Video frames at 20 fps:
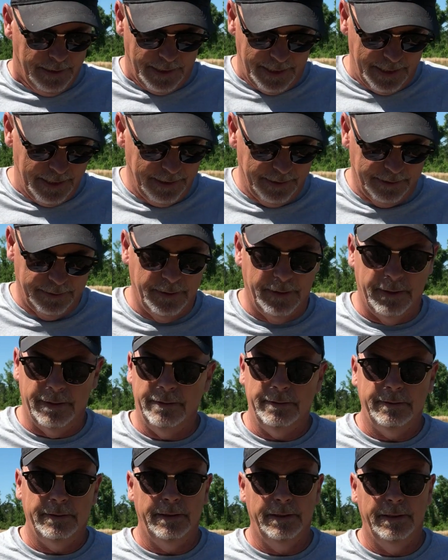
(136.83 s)
and
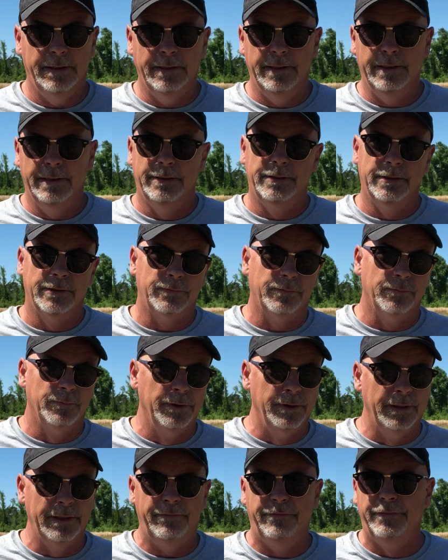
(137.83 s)
it just
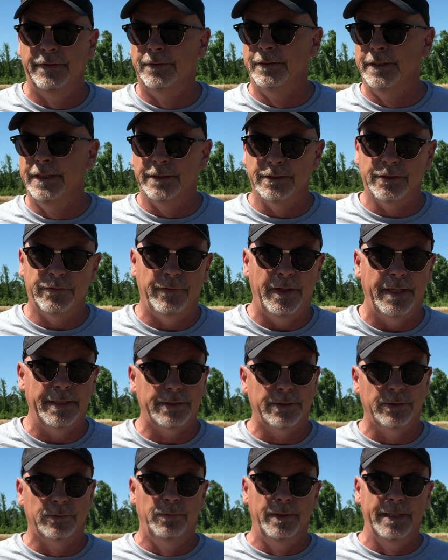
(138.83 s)
really filled in as
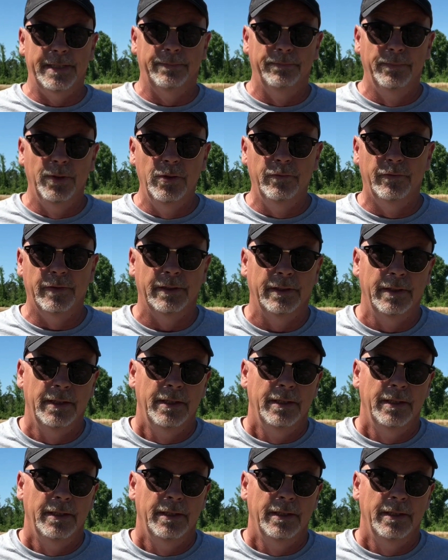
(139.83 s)
fast as we could move it.